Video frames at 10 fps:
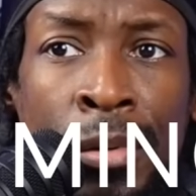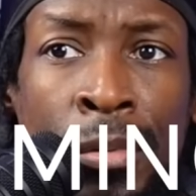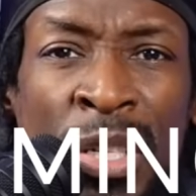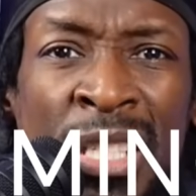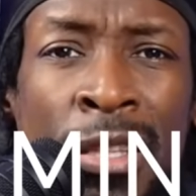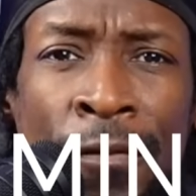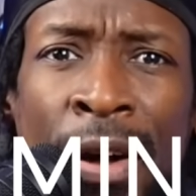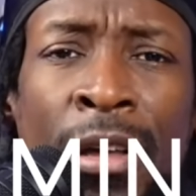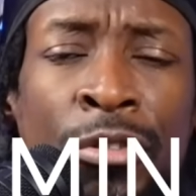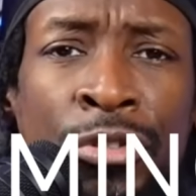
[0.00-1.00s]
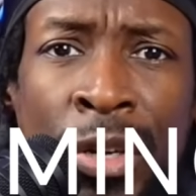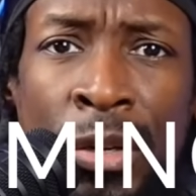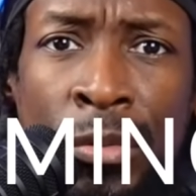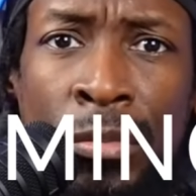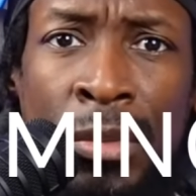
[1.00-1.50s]
What's the final trick
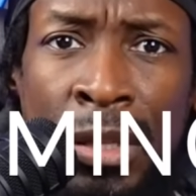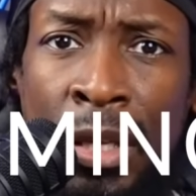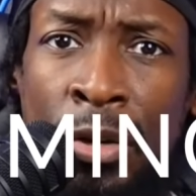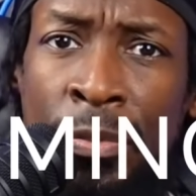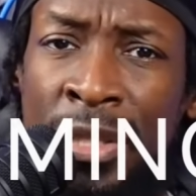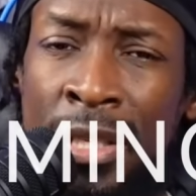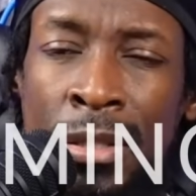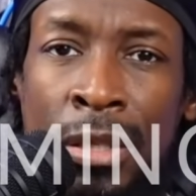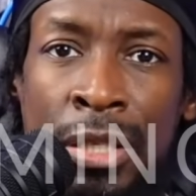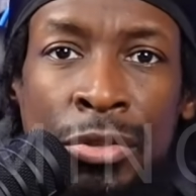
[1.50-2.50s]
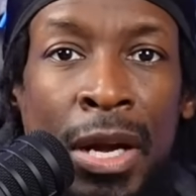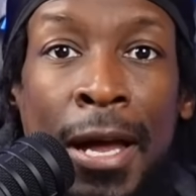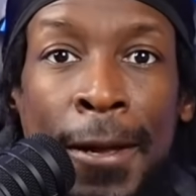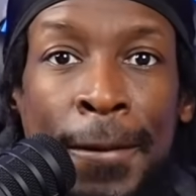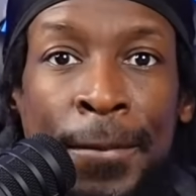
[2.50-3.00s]
that they'll potentially try?